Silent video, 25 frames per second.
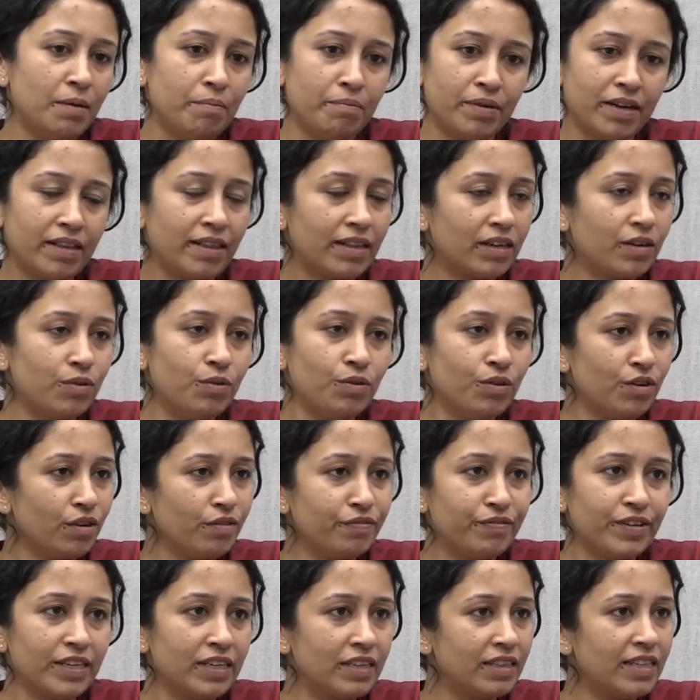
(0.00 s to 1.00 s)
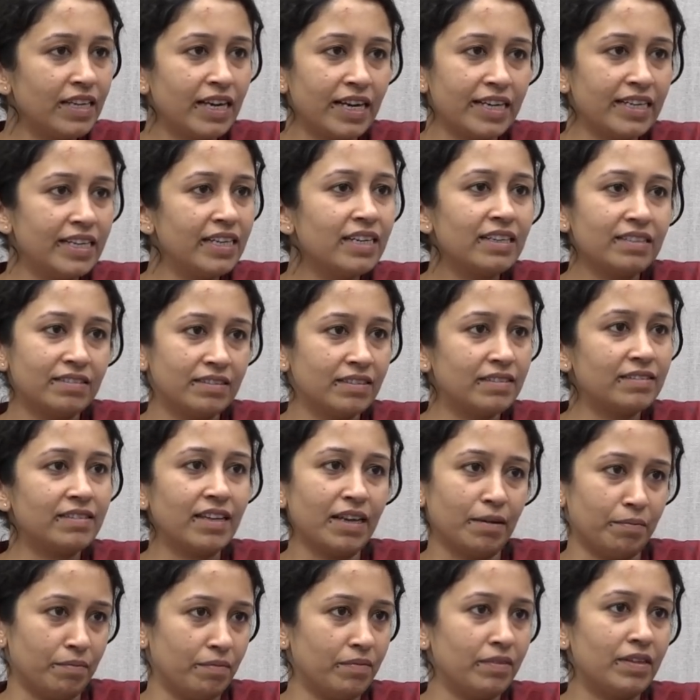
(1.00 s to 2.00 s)
But at the core of it, the idea is the
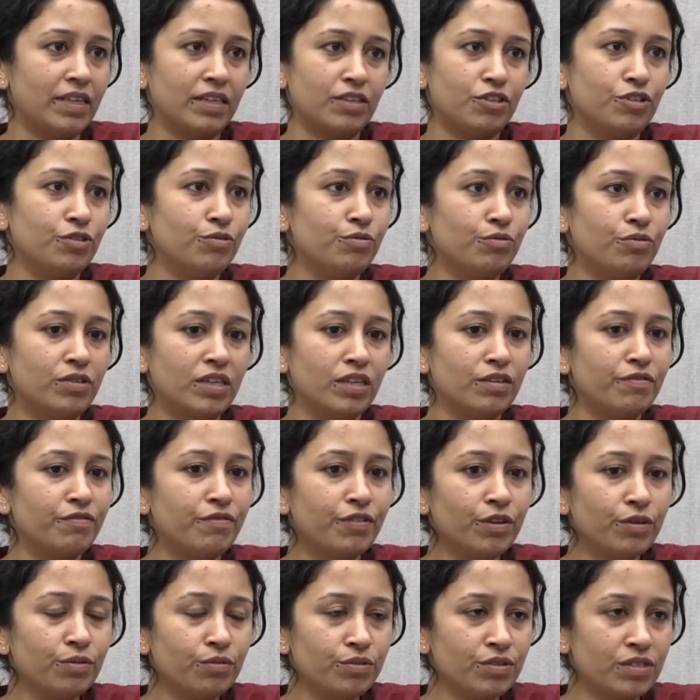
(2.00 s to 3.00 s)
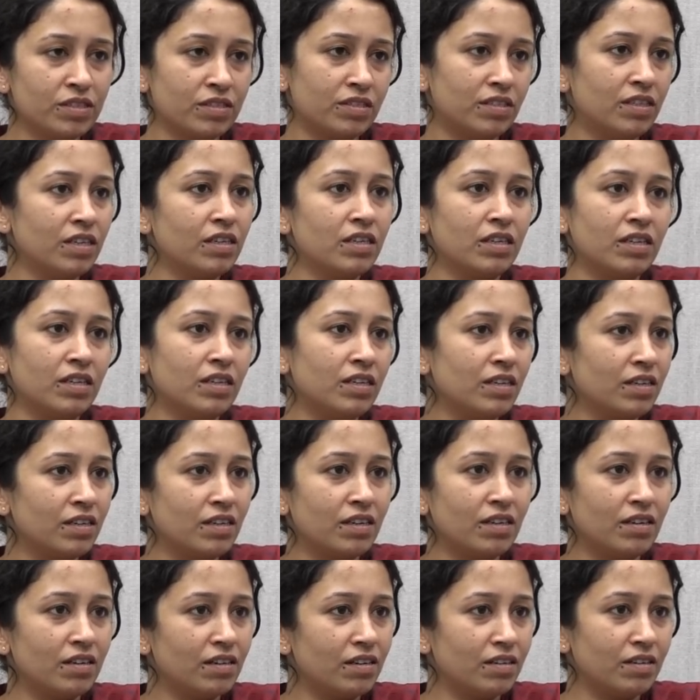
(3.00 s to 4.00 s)
same, that you confuse the,
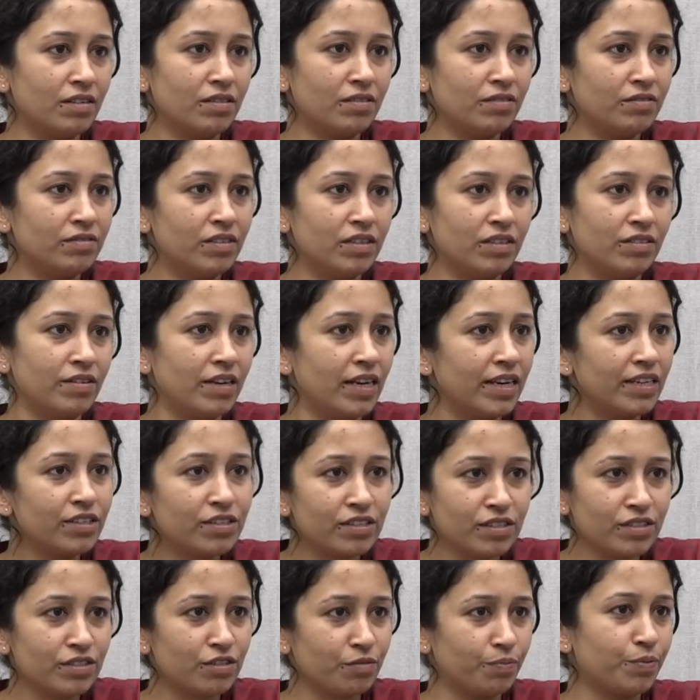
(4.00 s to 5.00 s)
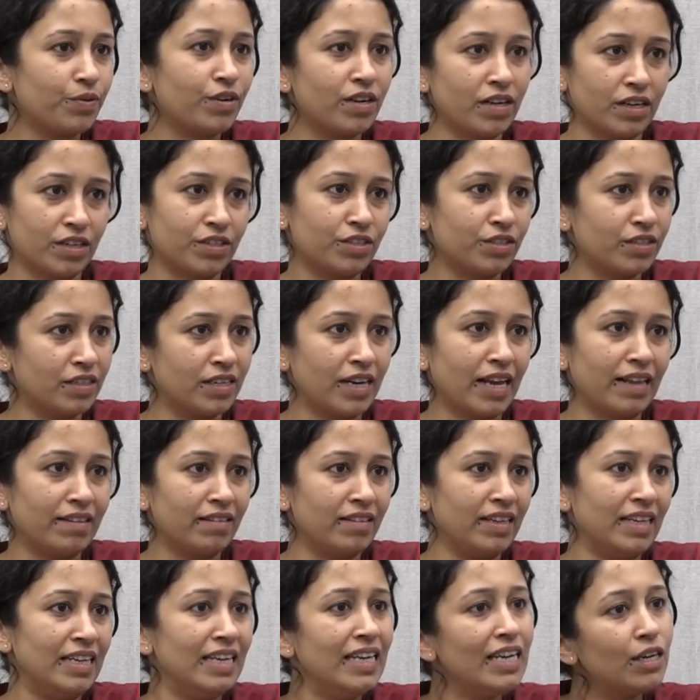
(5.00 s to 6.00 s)
uh, the relations of production
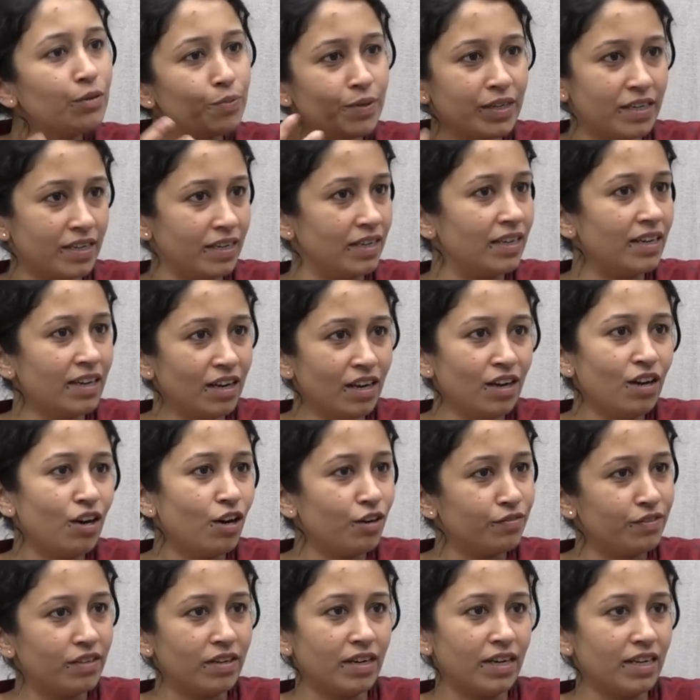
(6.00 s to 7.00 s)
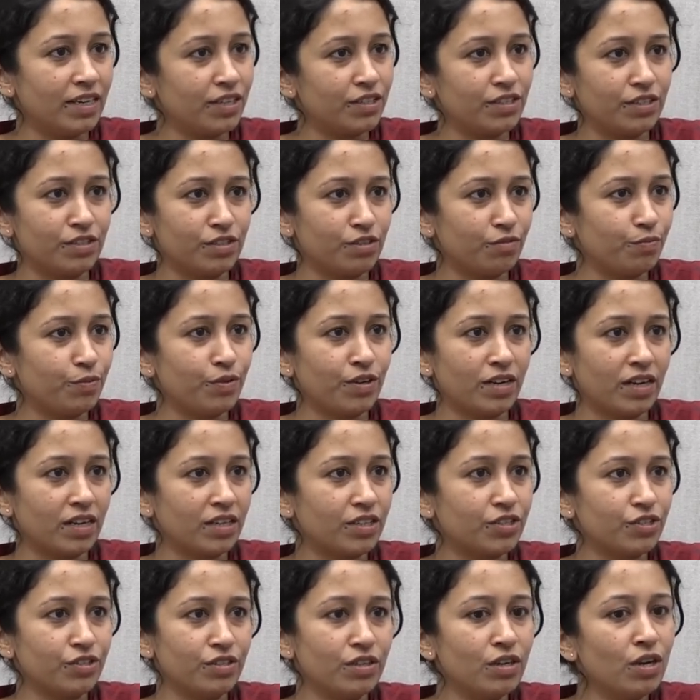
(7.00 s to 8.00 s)
and the iniquity of the relations of
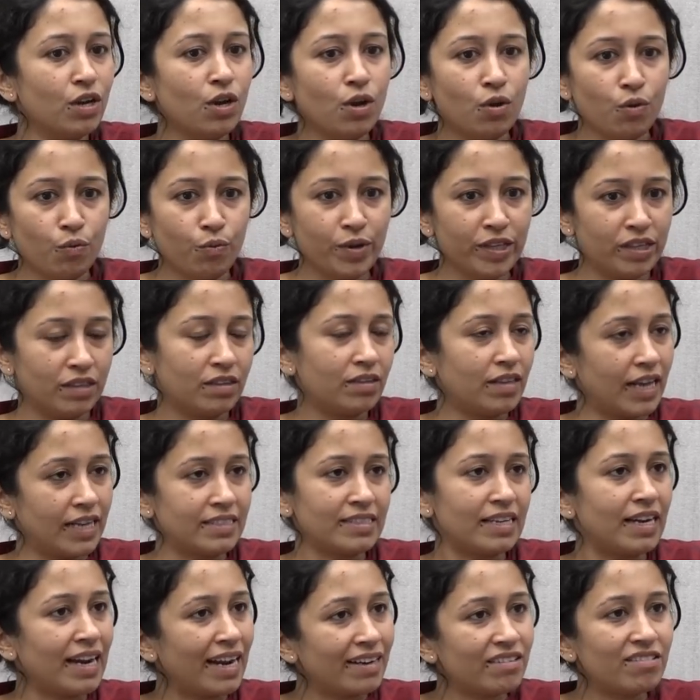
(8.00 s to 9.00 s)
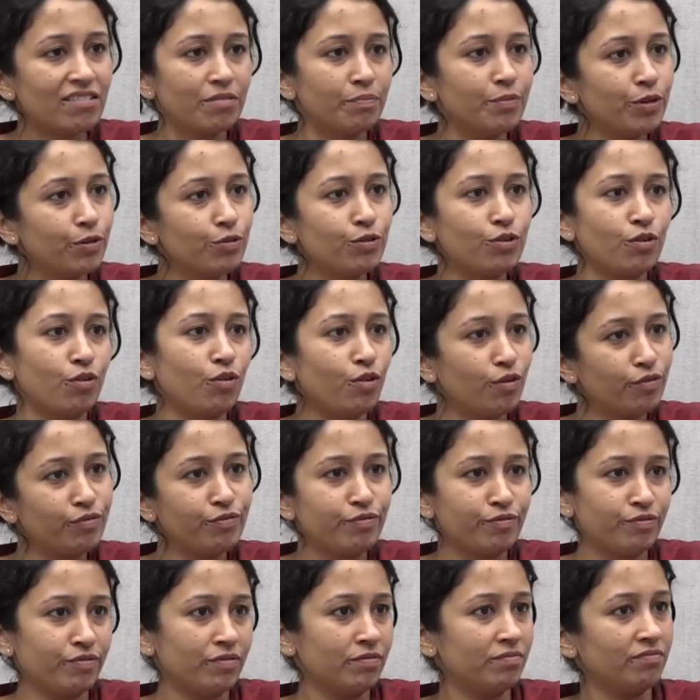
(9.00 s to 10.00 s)
production with as an attribute
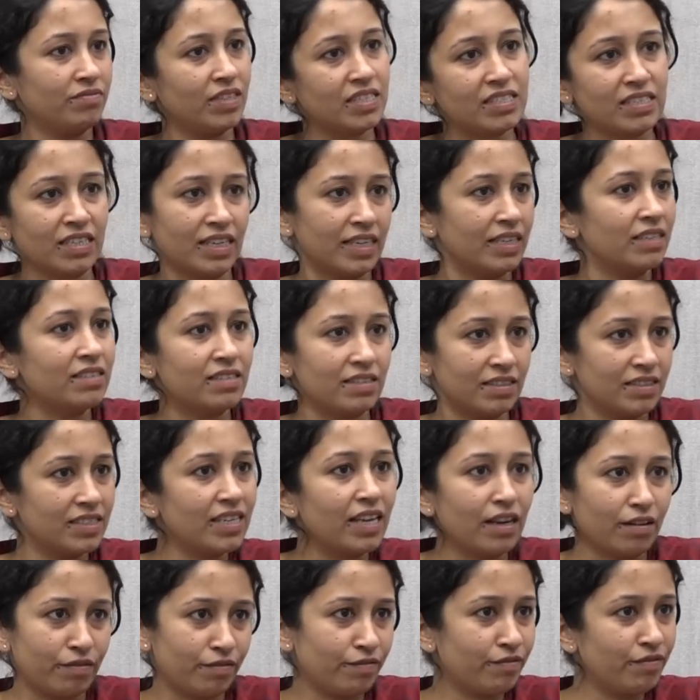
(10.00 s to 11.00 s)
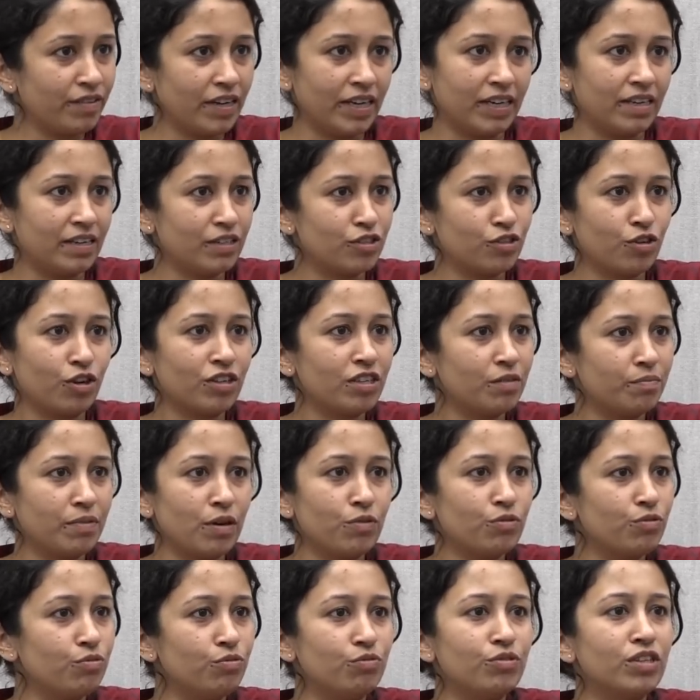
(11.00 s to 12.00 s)
of the science itself. It is not
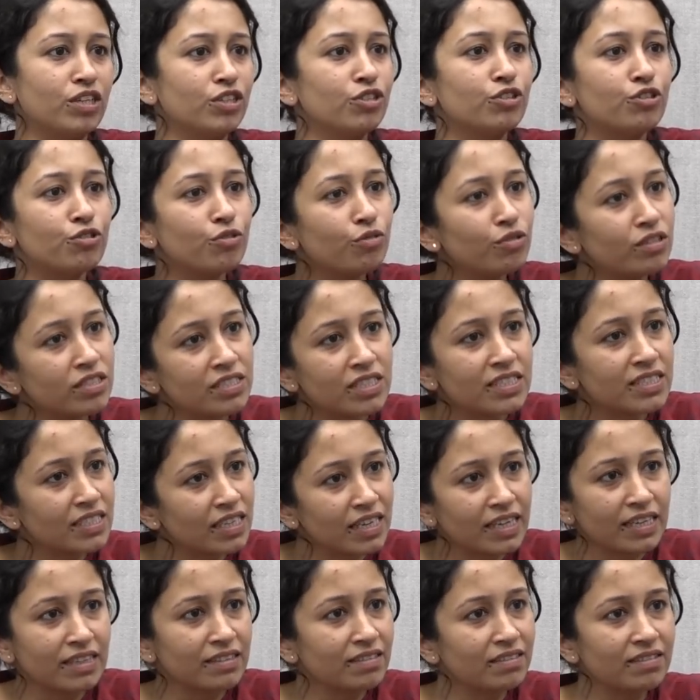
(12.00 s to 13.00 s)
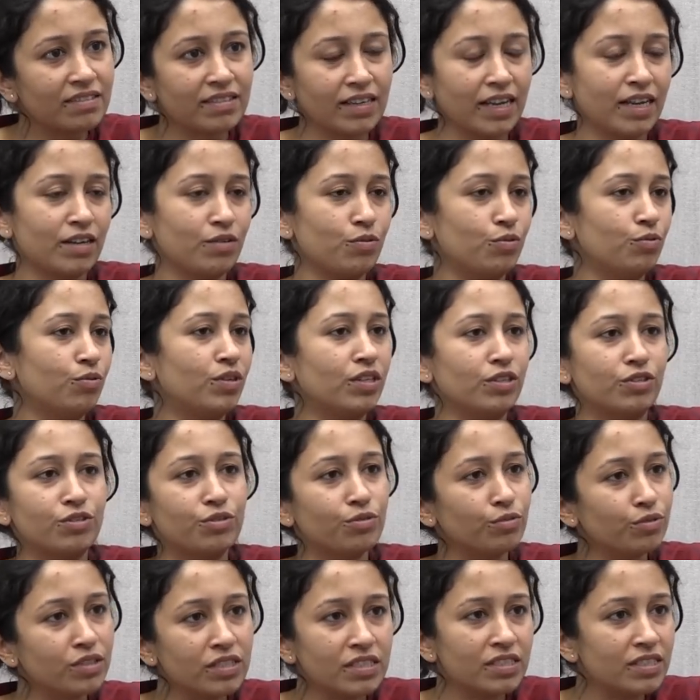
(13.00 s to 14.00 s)
about who controls the science and who
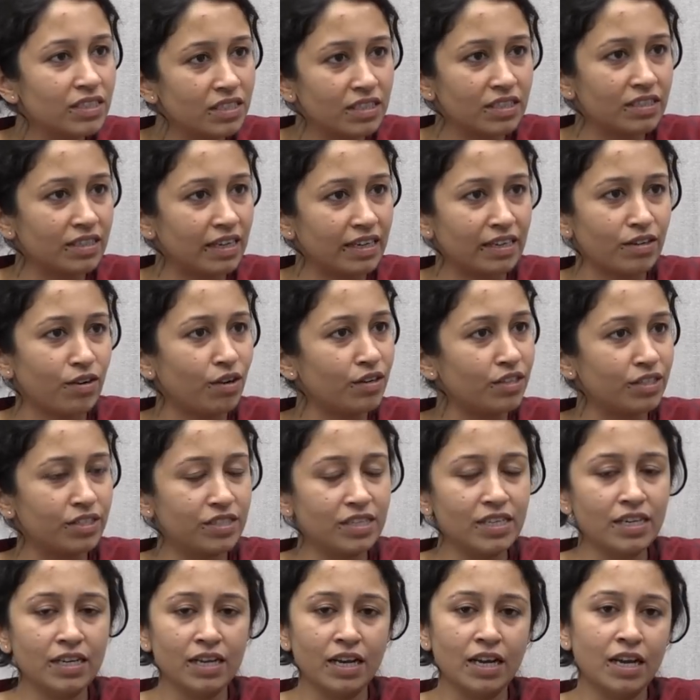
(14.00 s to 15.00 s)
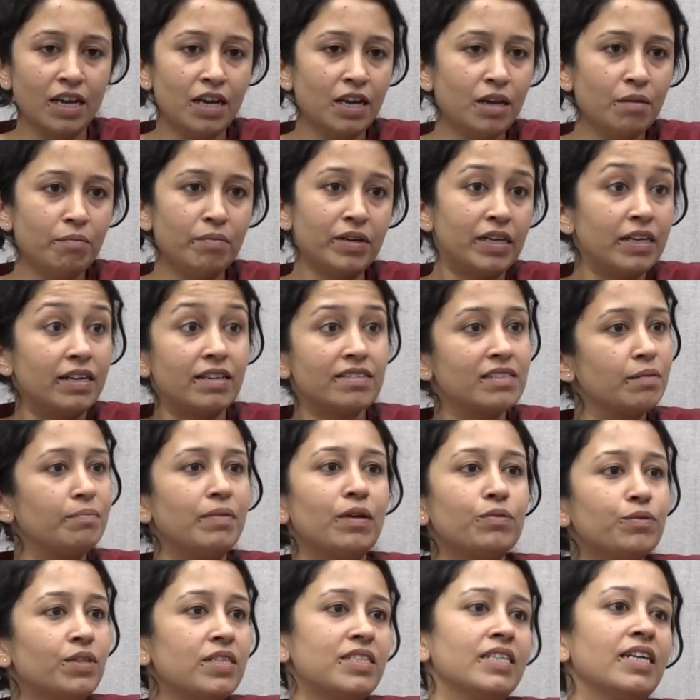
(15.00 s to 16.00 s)
controls the technology, but it is
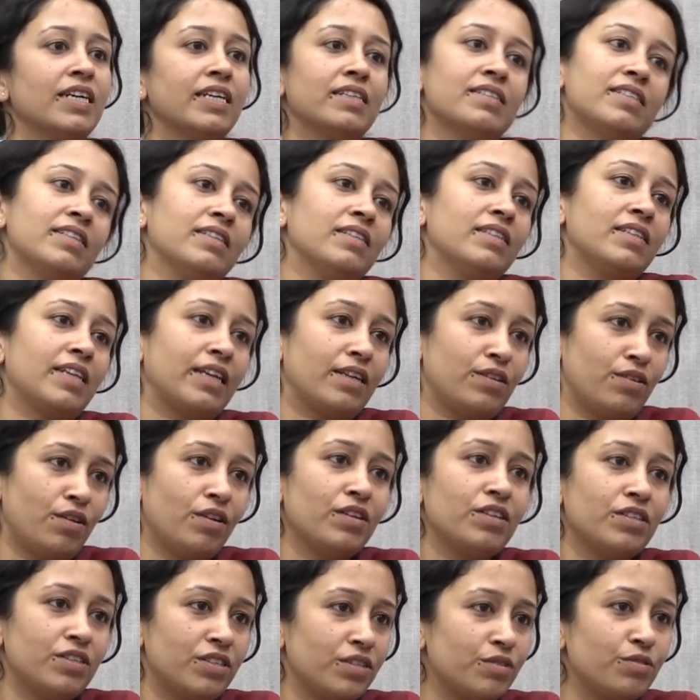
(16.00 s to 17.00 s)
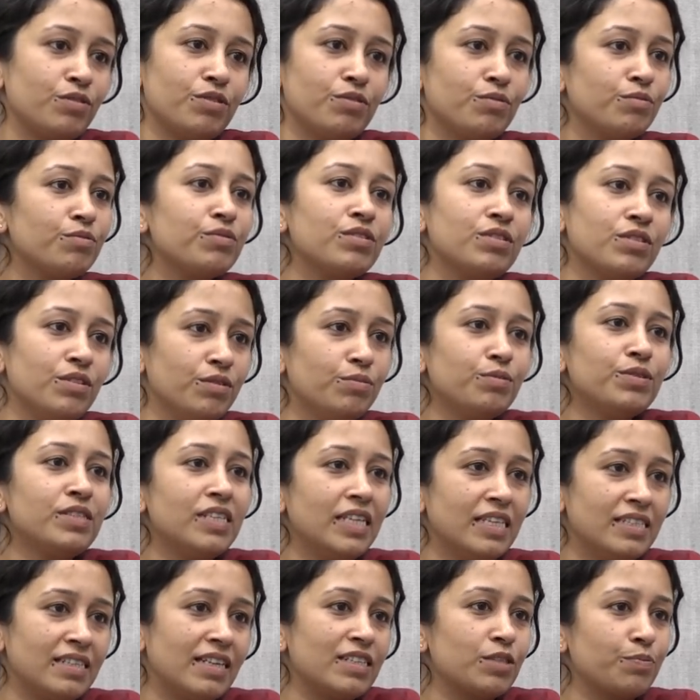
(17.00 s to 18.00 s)
about the science and the technology. So use, use
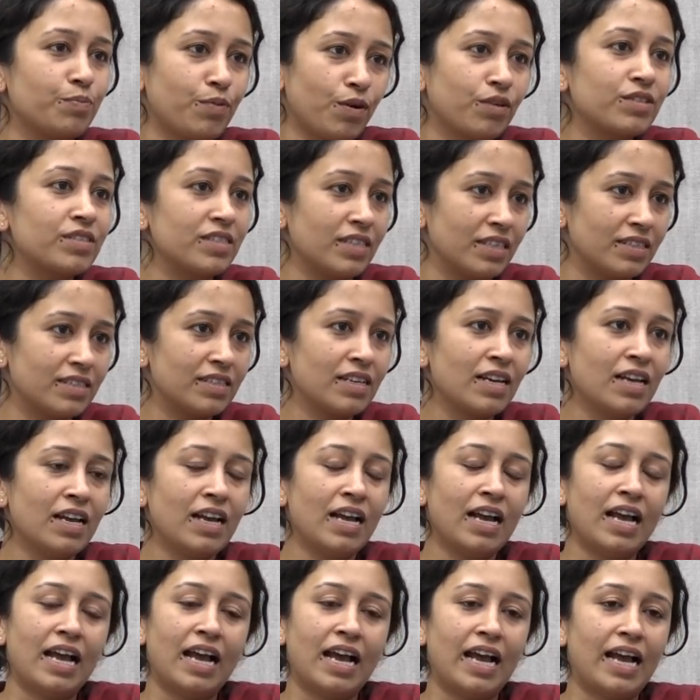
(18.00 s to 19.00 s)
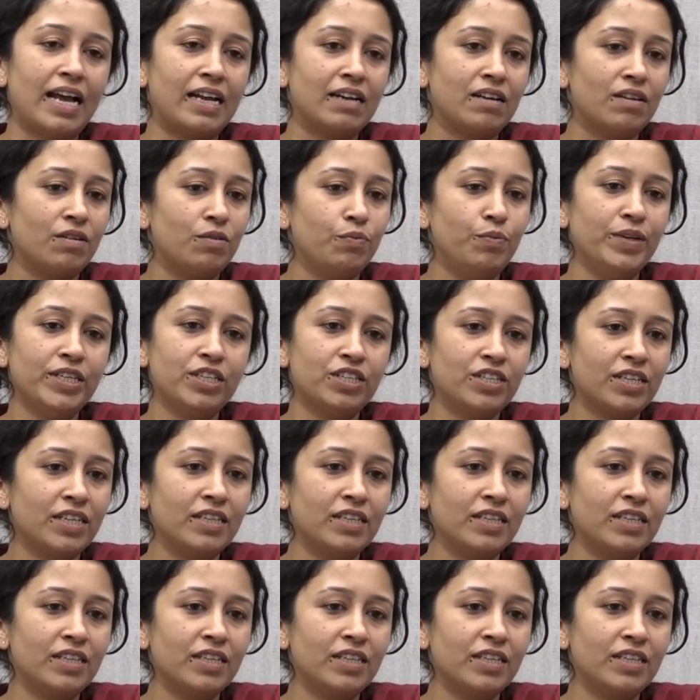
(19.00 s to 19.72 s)
these as proxies. And which